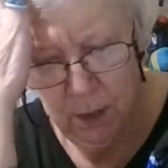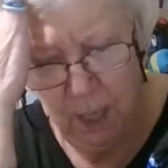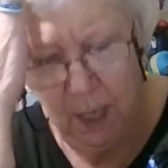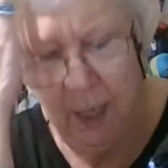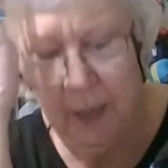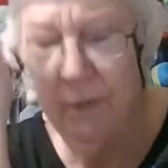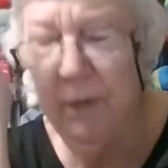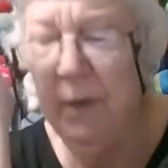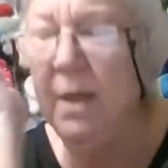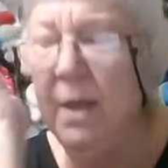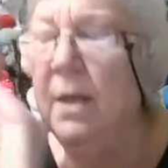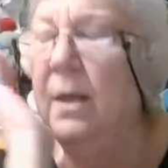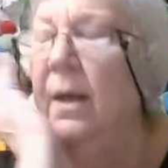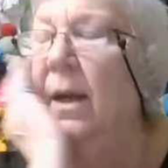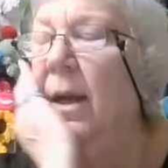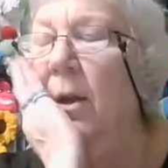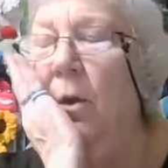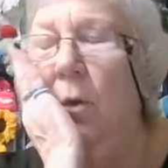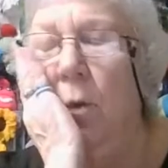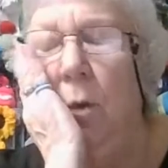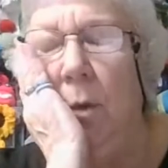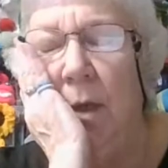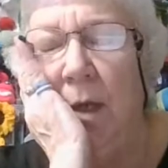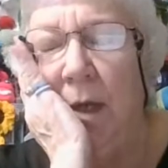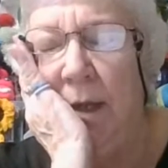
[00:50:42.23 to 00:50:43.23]
I think
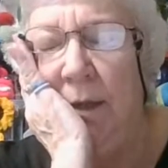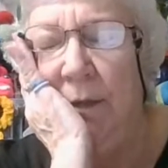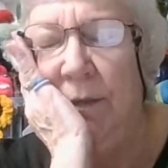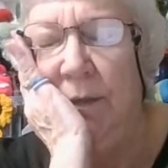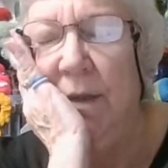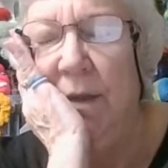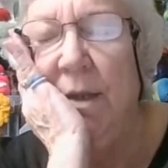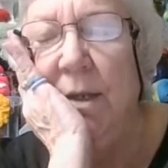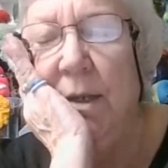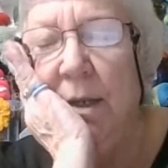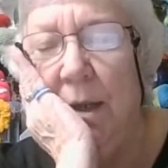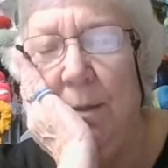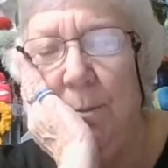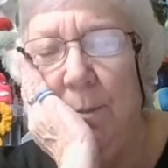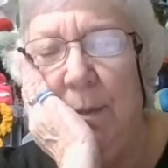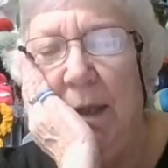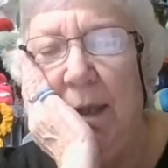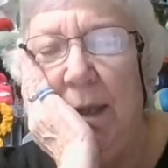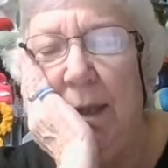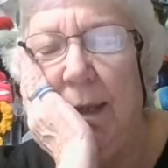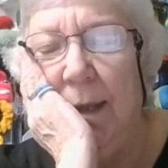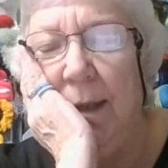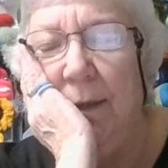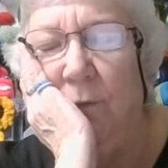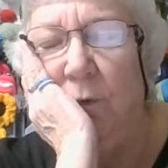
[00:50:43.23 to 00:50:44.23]
I
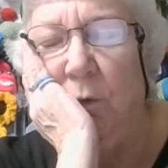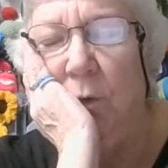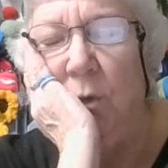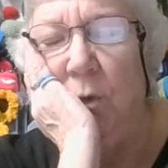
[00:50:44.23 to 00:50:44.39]
may have